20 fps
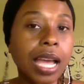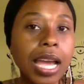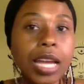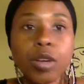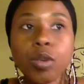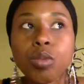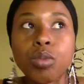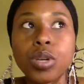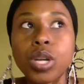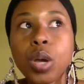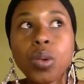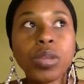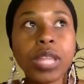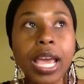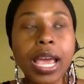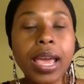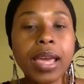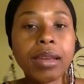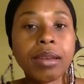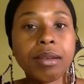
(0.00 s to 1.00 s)
I don't know
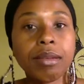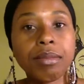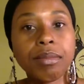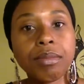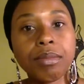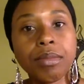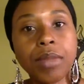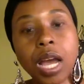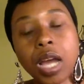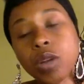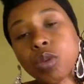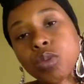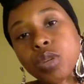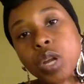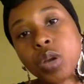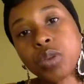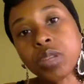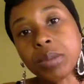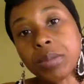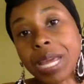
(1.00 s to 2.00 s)
that. I don't
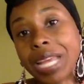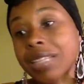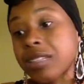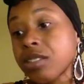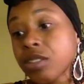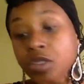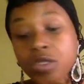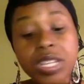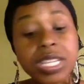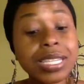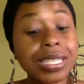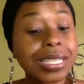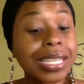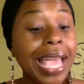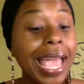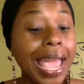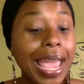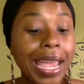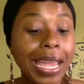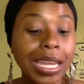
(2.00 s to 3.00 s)
know them until this
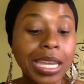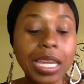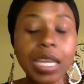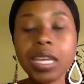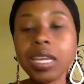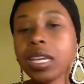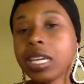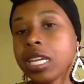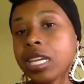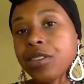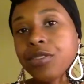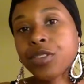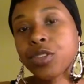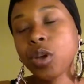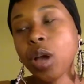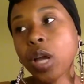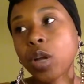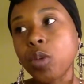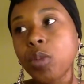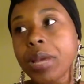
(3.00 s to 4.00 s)
day. Even though
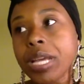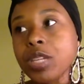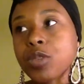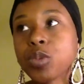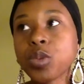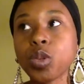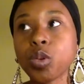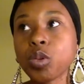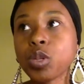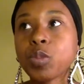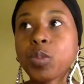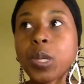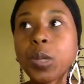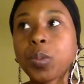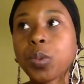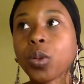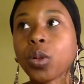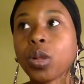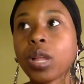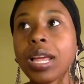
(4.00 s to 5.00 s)
I don't mess with those
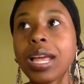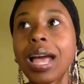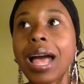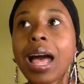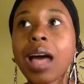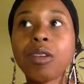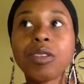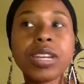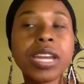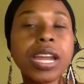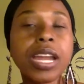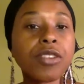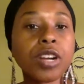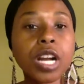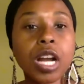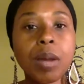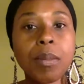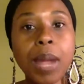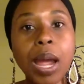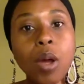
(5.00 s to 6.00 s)
people, I'll never
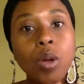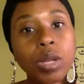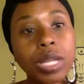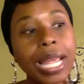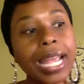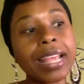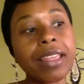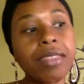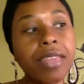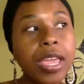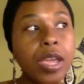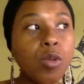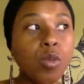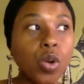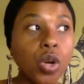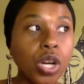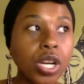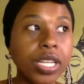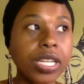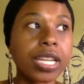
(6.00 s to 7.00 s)
come out like they
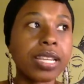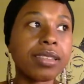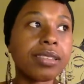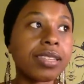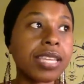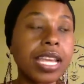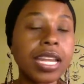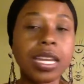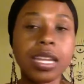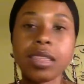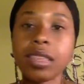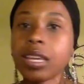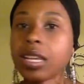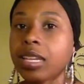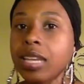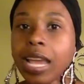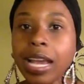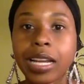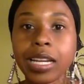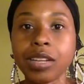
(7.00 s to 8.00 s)
would and say
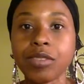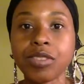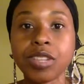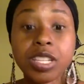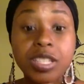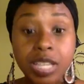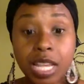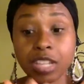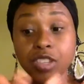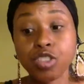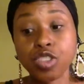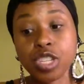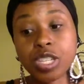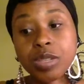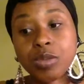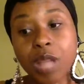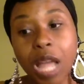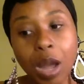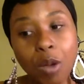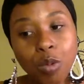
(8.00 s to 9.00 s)
anything negative, because that's just
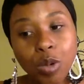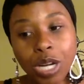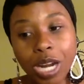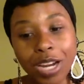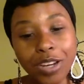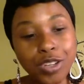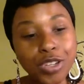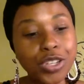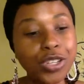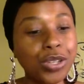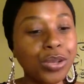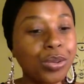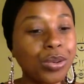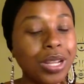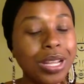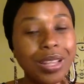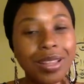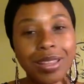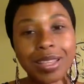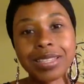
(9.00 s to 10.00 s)
not what I do.
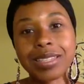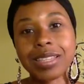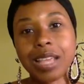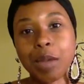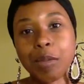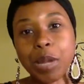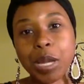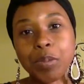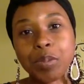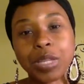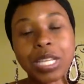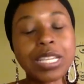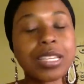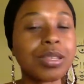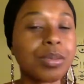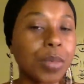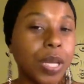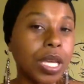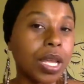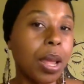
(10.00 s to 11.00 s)
That's not my
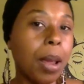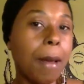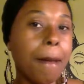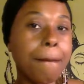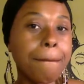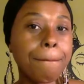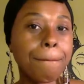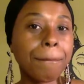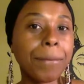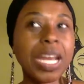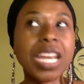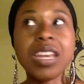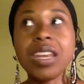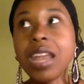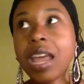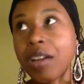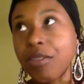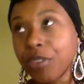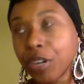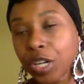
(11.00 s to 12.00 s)
placement.
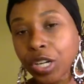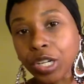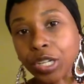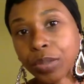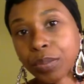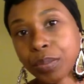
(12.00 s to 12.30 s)
Never.